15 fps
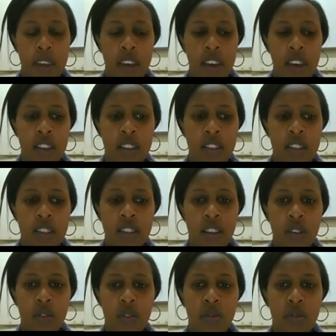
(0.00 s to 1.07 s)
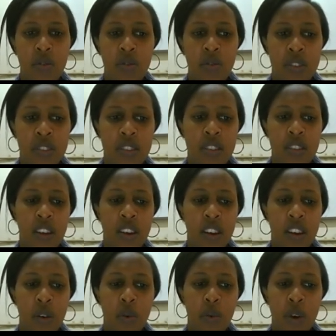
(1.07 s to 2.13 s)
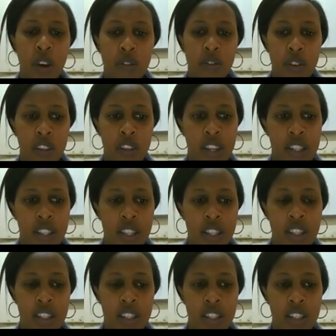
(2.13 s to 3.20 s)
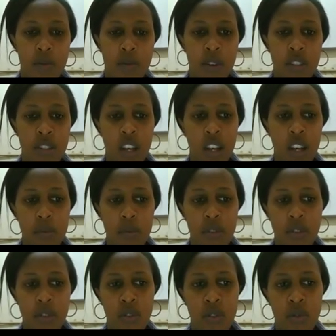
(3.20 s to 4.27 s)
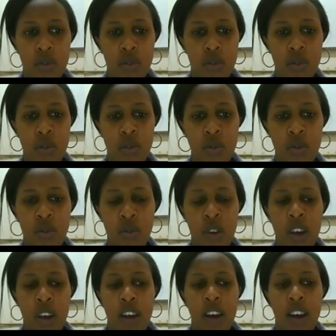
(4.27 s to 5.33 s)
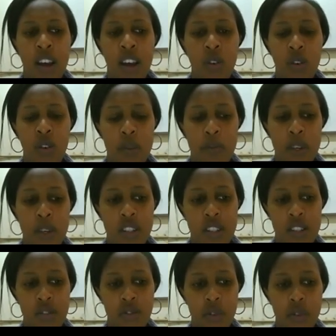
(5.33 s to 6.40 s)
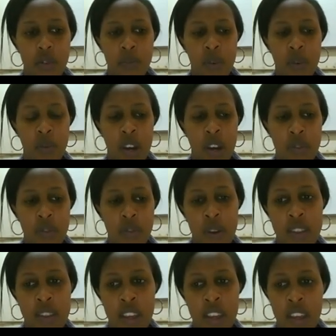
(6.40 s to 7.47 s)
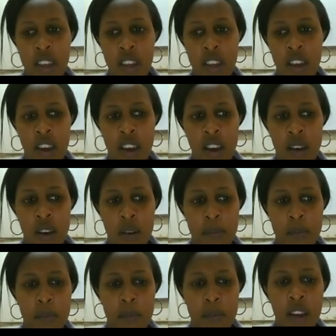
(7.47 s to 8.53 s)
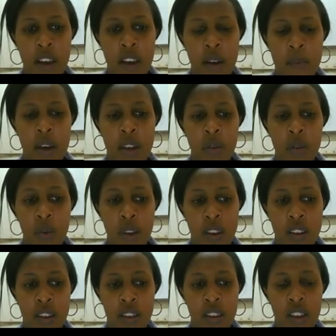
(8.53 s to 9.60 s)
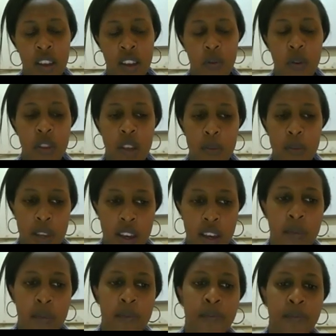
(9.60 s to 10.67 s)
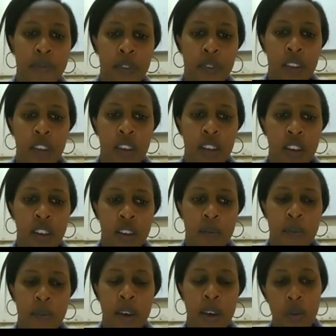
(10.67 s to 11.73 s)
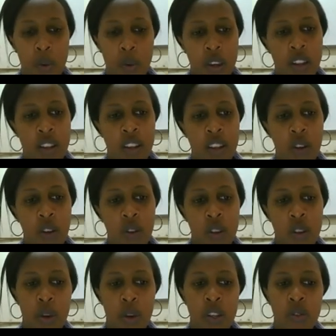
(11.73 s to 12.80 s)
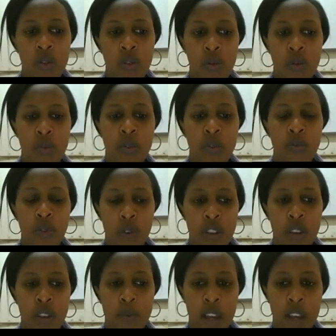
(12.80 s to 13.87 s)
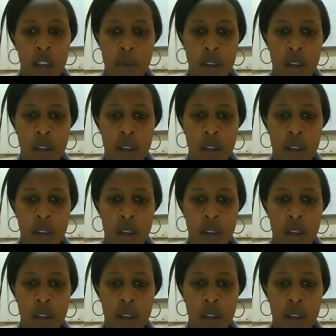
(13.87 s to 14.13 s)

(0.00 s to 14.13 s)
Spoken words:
This is a good way of looking at kidney disease because it helps you to look at patients from right from when they become unwell, when they become unwell all the way to before they become